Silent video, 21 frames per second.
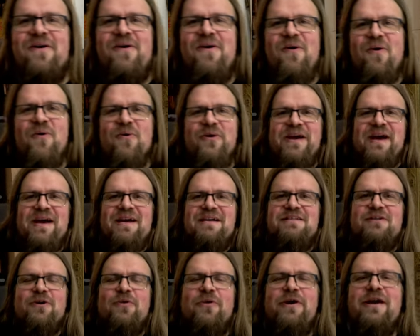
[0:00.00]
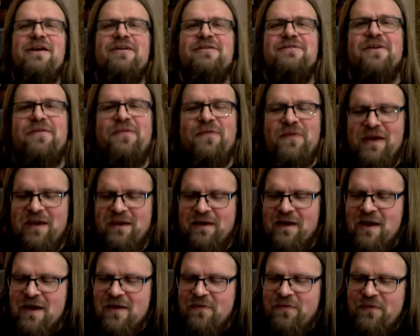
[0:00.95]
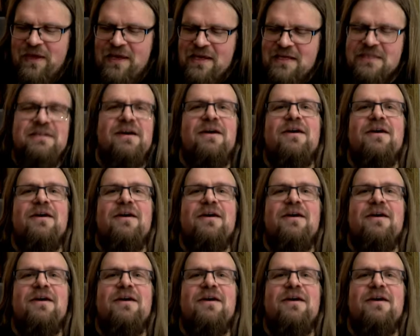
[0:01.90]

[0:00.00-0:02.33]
Okay, so here's the thing. These